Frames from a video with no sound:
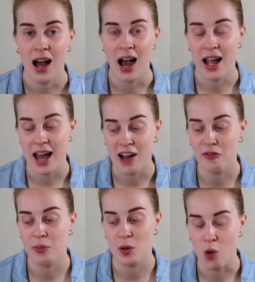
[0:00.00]
I
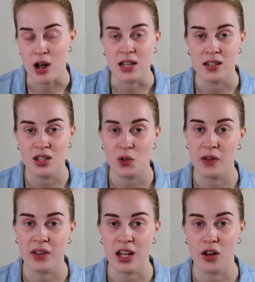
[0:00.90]
have been wanting to do a
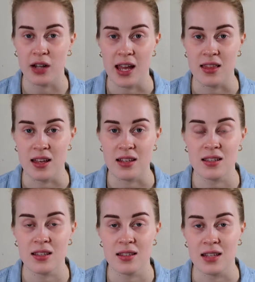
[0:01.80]
video like
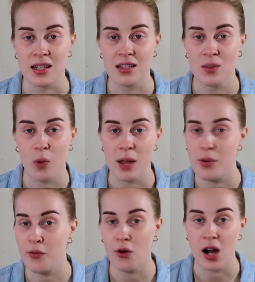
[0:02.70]
this since way
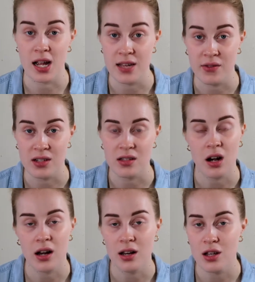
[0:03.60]
before I even
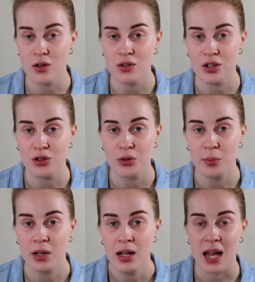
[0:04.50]
started a
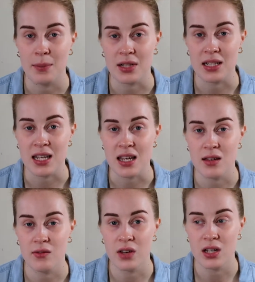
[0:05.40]
YouTube. I
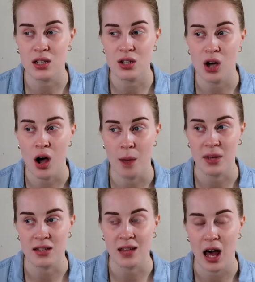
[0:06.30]
believe
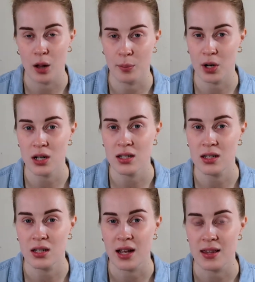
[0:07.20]
Thomas
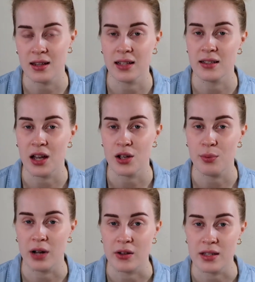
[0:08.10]
Halbert, I think that's how you
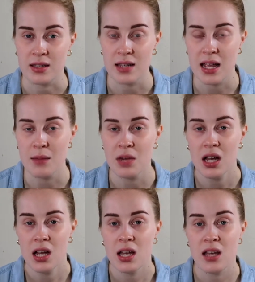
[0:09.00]
pronounce his name,
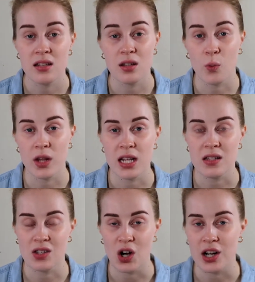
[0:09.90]
he's the one that
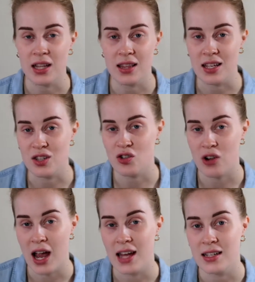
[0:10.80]
started this
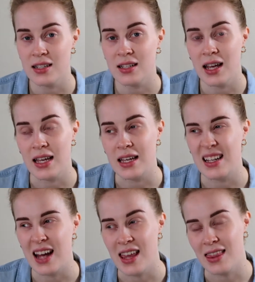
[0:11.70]
trend
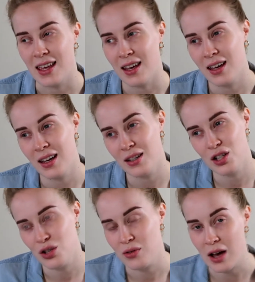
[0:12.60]
in, I think,
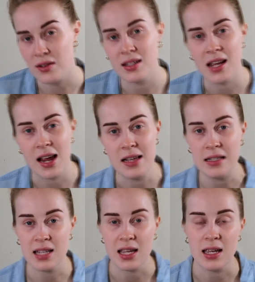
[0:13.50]

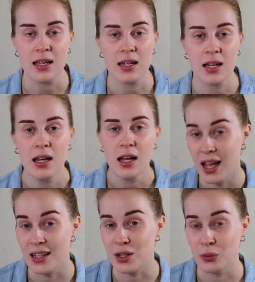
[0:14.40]
2018,
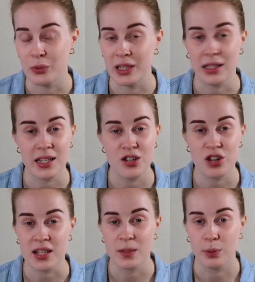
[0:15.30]
and it really
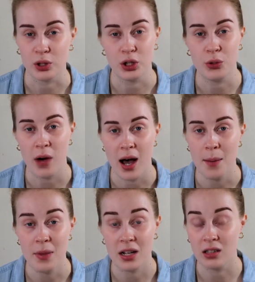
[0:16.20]
just blew
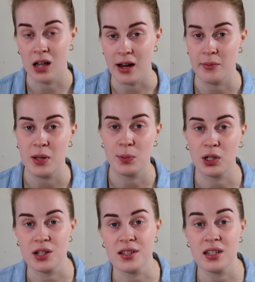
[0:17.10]
up, and a lot of people
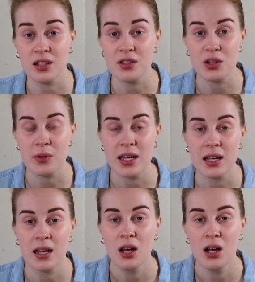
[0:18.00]
are still doing